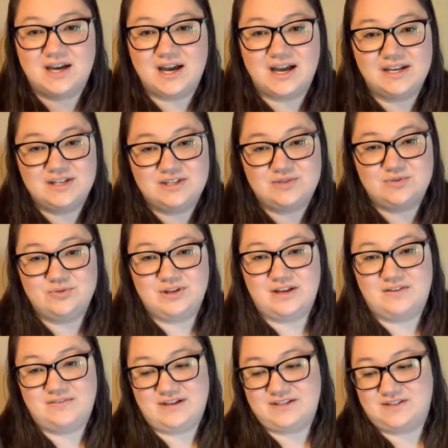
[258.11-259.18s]
I do
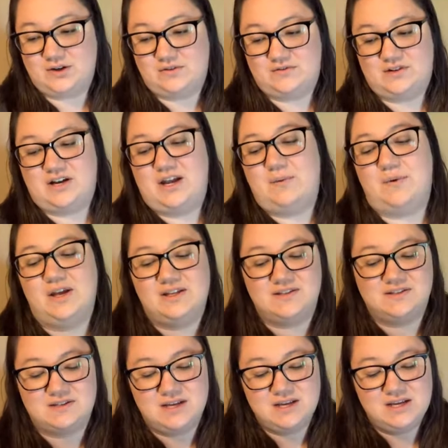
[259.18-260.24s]
love his overnight
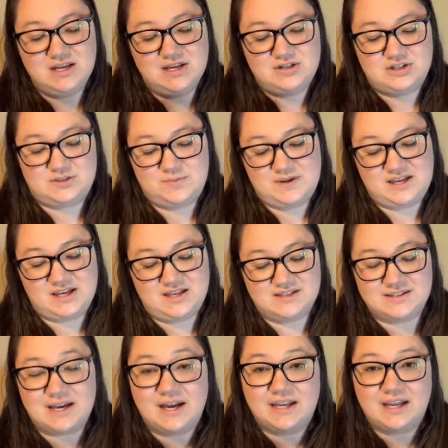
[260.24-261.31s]
ones just
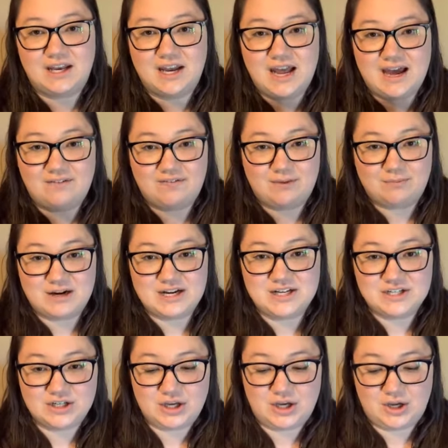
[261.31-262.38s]
because I can have them ready
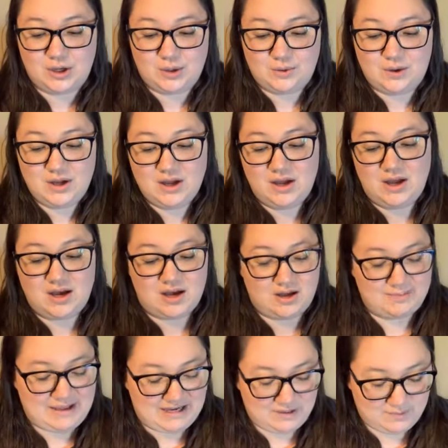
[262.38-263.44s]
to go.
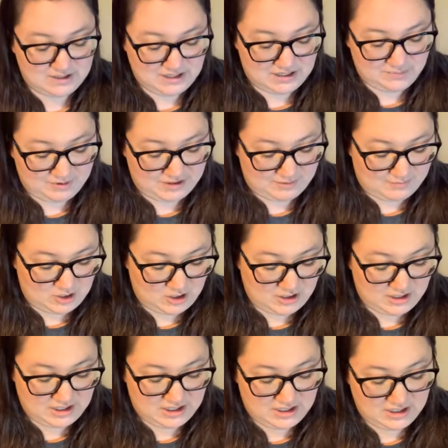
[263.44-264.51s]
Um, anyone can put them
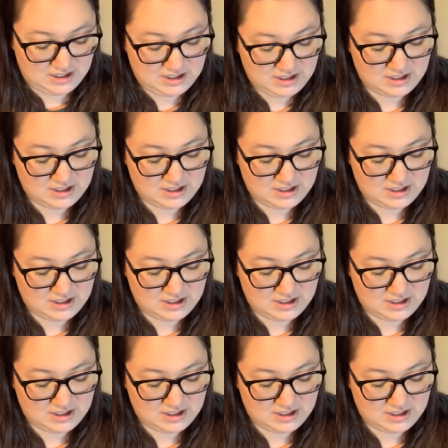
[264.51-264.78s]
on.